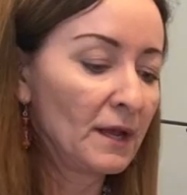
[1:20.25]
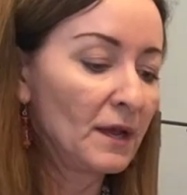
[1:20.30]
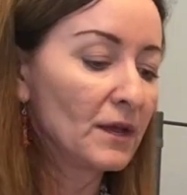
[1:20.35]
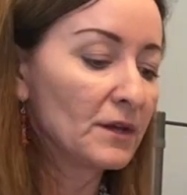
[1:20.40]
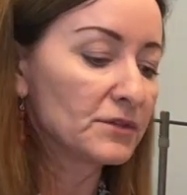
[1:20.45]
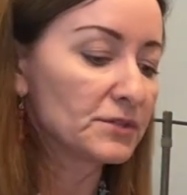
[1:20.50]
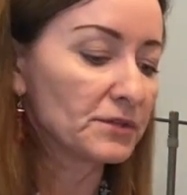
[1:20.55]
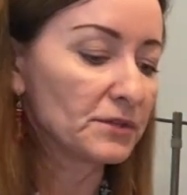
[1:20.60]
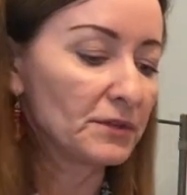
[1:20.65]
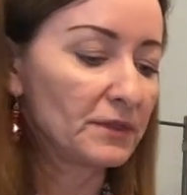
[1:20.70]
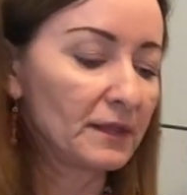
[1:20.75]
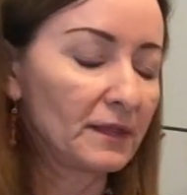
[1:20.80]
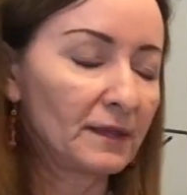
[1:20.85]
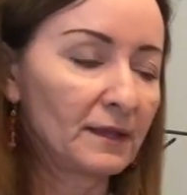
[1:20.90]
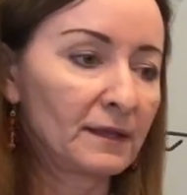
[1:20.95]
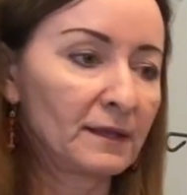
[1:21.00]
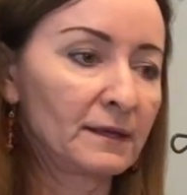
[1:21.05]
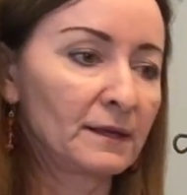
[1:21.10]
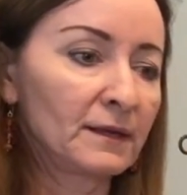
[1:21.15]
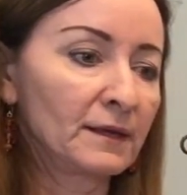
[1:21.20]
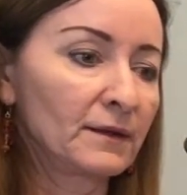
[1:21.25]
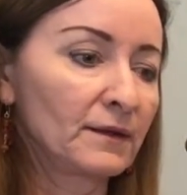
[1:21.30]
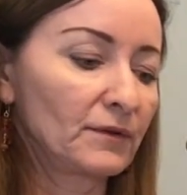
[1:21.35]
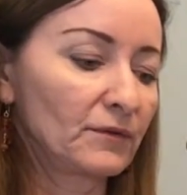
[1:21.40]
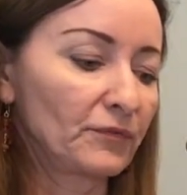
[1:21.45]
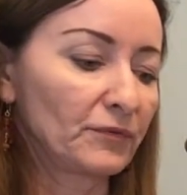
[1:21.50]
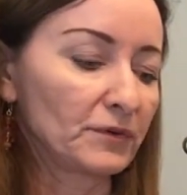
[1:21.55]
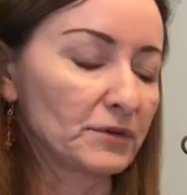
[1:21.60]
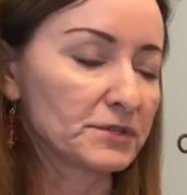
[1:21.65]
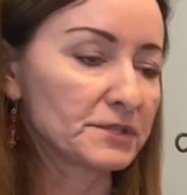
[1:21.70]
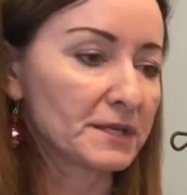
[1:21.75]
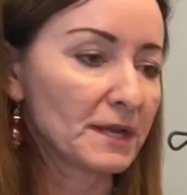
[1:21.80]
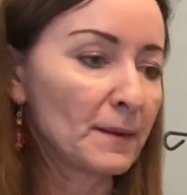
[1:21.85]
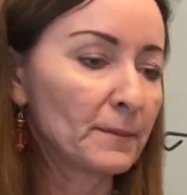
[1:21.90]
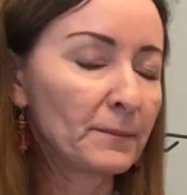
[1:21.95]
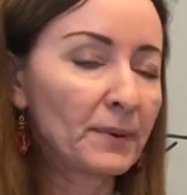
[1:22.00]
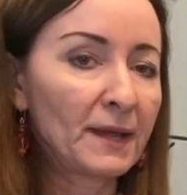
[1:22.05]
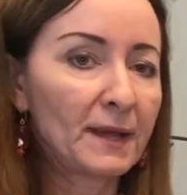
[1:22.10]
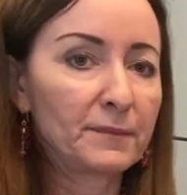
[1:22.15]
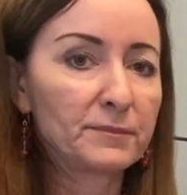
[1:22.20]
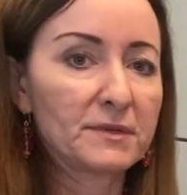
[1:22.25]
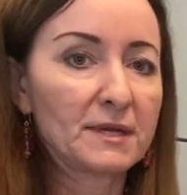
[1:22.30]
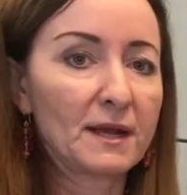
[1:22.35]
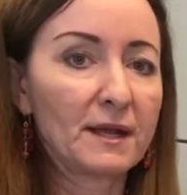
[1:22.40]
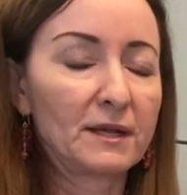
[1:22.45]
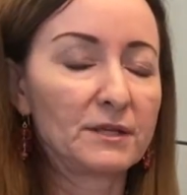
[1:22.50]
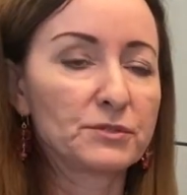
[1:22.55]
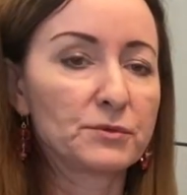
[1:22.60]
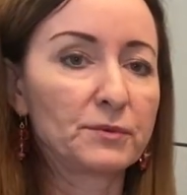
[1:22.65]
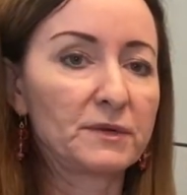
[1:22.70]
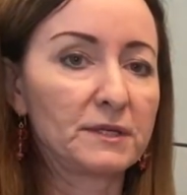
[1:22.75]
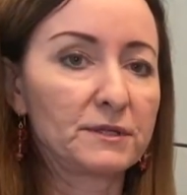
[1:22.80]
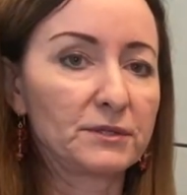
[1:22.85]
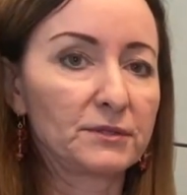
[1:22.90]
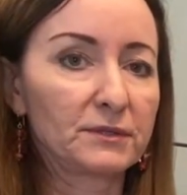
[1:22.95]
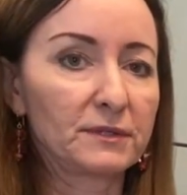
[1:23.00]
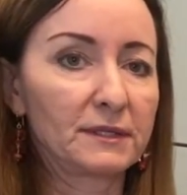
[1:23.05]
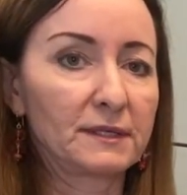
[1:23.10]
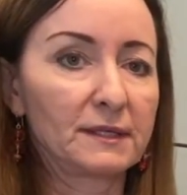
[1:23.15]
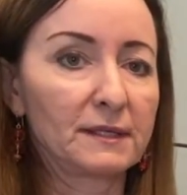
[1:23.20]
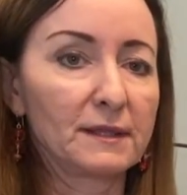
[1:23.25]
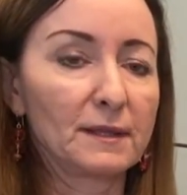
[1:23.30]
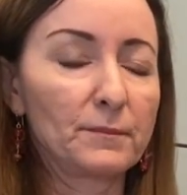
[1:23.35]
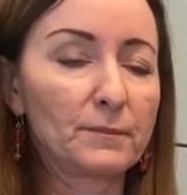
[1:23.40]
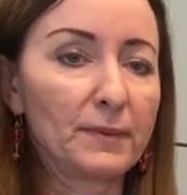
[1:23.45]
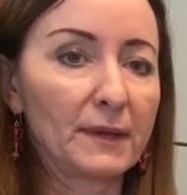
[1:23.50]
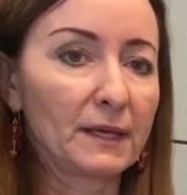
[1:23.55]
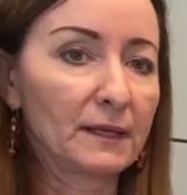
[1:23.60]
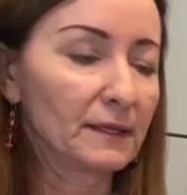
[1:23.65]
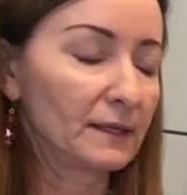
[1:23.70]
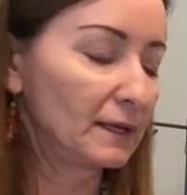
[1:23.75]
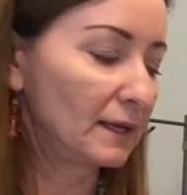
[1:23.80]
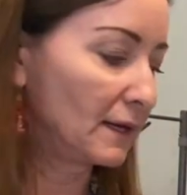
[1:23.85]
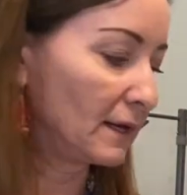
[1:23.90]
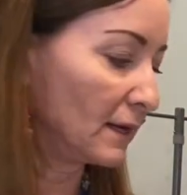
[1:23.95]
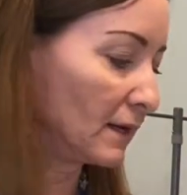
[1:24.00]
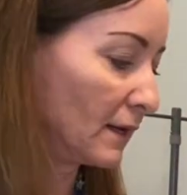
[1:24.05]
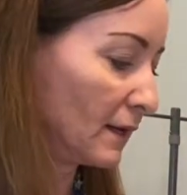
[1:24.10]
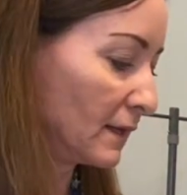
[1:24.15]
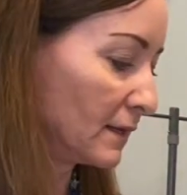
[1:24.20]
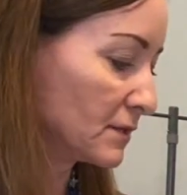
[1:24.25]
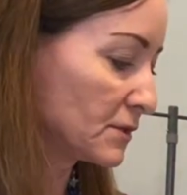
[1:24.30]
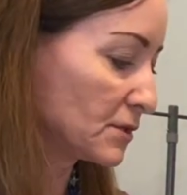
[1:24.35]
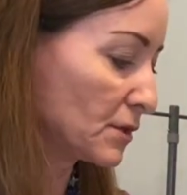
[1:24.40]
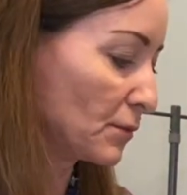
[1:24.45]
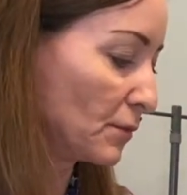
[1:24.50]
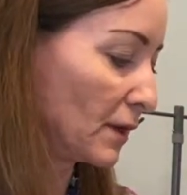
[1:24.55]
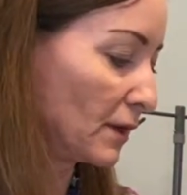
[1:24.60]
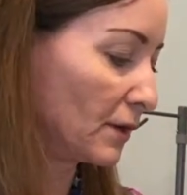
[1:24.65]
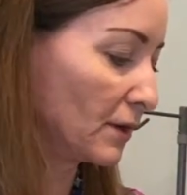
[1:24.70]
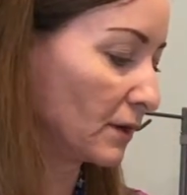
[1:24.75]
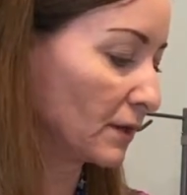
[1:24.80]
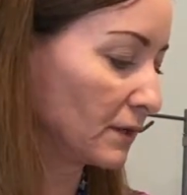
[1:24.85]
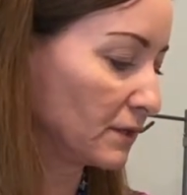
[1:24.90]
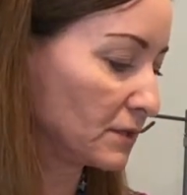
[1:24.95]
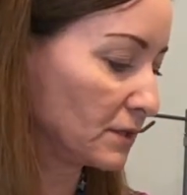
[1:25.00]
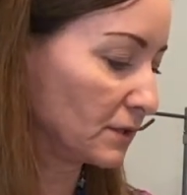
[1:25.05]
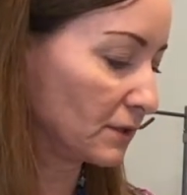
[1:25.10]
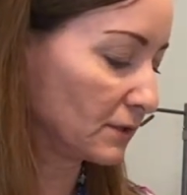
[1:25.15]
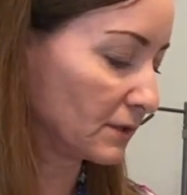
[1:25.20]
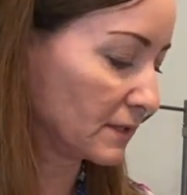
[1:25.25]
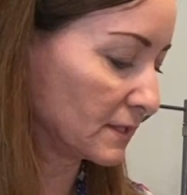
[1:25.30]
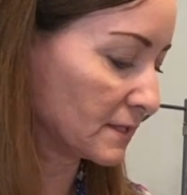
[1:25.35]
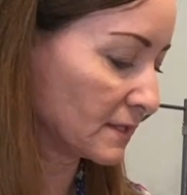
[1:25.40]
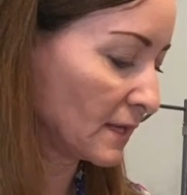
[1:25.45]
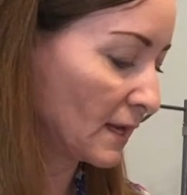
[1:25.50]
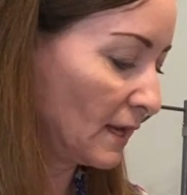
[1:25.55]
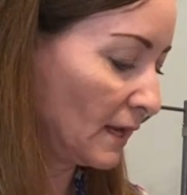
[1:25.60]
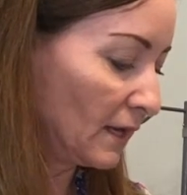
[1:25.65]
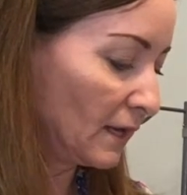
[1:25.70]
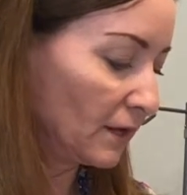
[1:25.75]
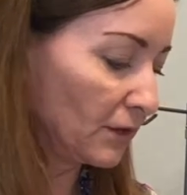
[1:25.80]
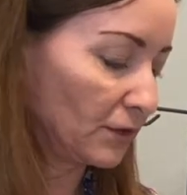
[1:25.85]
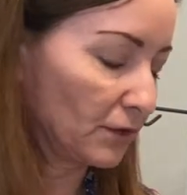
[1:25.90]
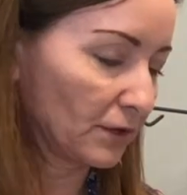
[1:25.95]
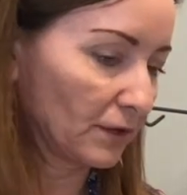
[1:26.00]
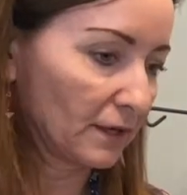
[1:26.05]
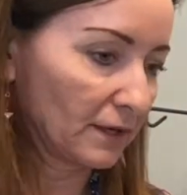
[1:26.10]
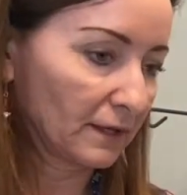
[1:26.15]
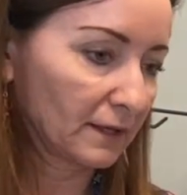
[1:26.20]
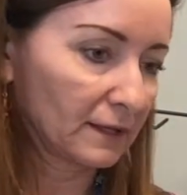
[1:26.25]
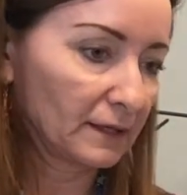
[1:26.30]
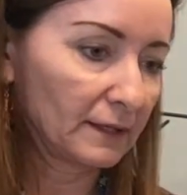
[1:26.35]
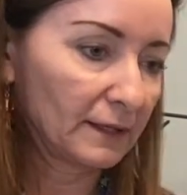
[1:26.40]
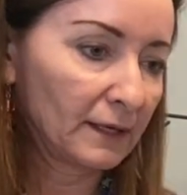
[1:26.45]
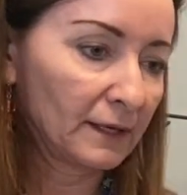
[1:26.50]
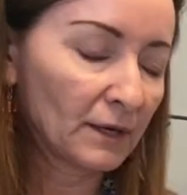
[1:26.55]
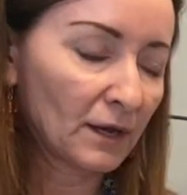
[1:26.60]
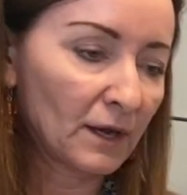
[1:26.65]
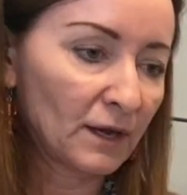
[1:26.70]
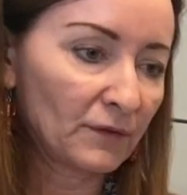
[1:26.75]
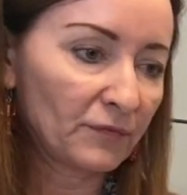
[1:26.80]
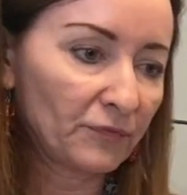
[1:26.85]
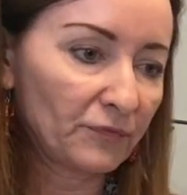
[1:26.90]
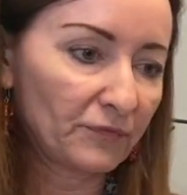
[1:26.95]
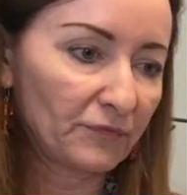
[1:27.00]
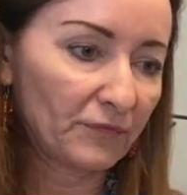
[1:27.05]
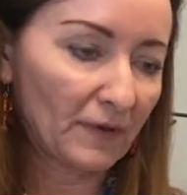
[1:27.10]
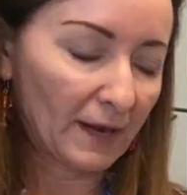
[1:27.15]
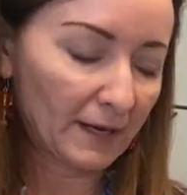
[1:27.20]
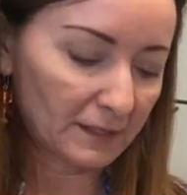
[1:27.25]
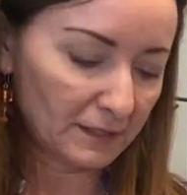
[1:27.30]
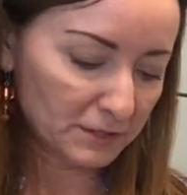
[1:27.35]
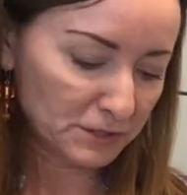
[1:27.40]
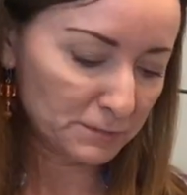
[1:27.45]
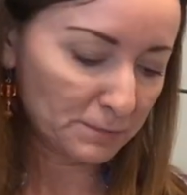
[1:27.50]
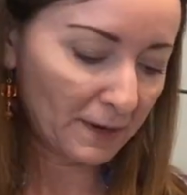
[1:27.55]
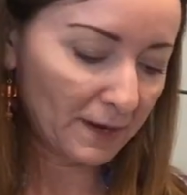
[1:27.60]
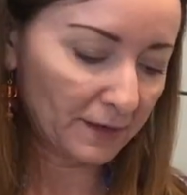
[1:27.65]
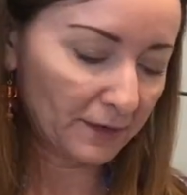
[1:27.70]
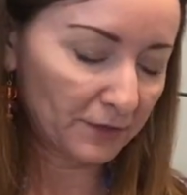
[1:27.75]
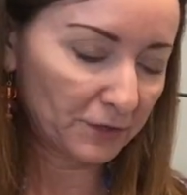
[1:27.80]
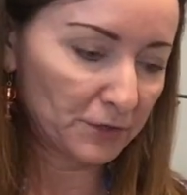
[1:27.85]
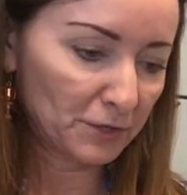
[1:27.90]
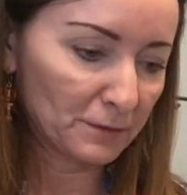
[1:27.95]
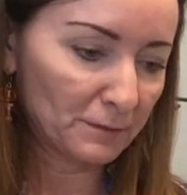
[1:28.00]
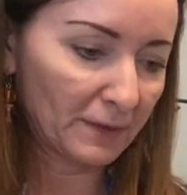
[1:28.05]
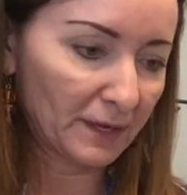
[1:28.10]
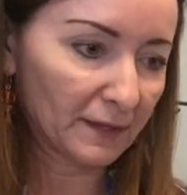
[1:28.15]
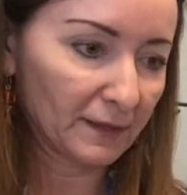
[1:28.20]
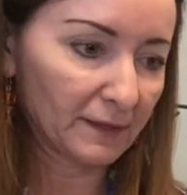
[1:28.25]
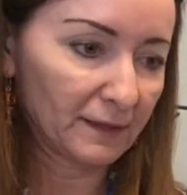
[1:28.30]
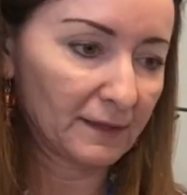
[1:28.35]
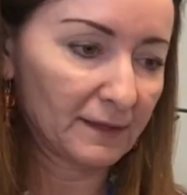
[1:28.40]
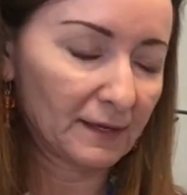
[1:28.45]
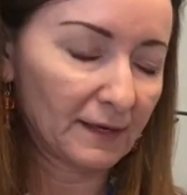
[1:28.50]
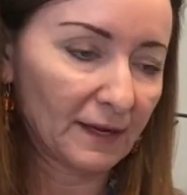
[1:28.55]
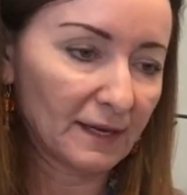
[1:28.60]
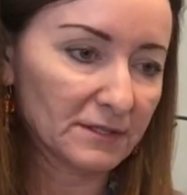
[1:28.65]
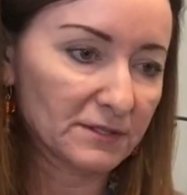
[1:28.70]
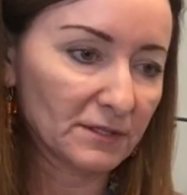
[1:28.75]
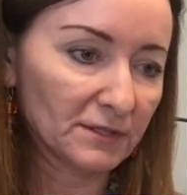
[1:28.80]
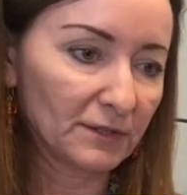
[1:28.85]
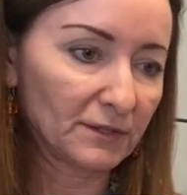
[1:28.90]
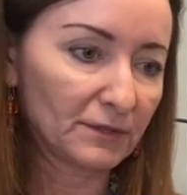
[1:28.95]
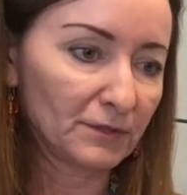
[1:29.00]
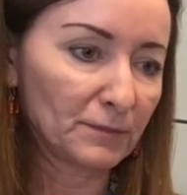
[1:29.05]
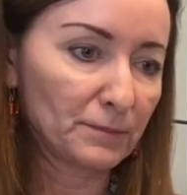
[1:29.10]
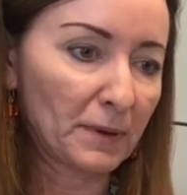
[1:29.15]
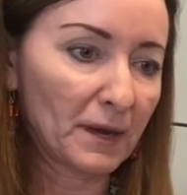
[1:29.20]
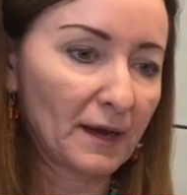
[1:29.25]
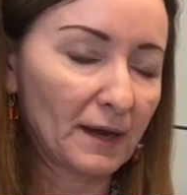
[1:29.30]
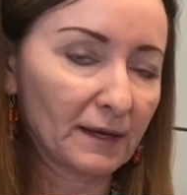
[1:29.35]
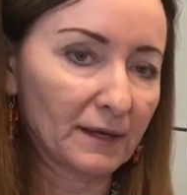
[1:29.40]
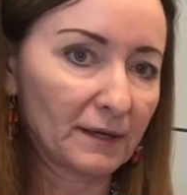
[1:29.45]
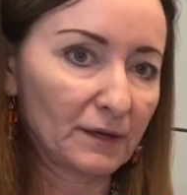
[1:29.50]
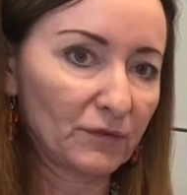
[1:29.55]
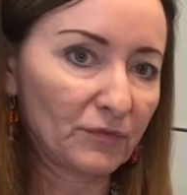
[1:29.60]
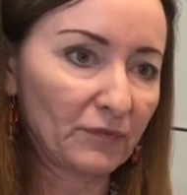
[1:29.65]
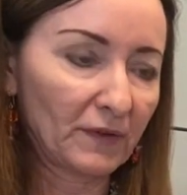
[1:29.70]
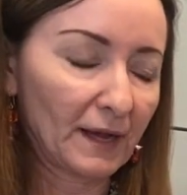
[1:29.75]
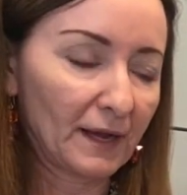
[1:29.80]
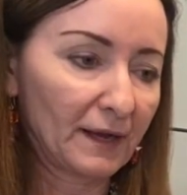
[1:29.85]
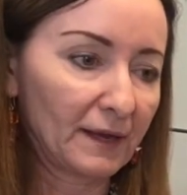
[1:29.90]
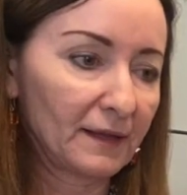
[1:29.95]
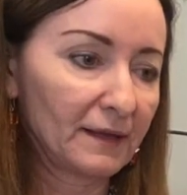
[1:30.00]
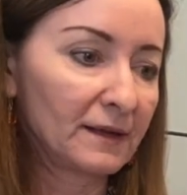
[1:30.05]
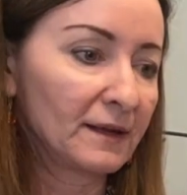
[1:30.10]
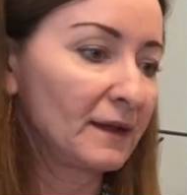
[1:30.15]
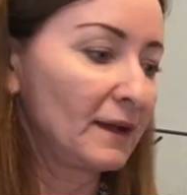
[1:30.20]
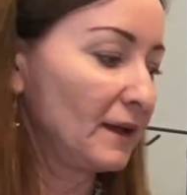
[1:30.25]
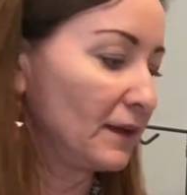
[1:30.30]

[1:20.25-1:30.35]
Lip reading: So then for some peptides, we do it in the belly area. So what you're going to do is you're going to clean off, find a spot on your belly that has a little pocket of fat.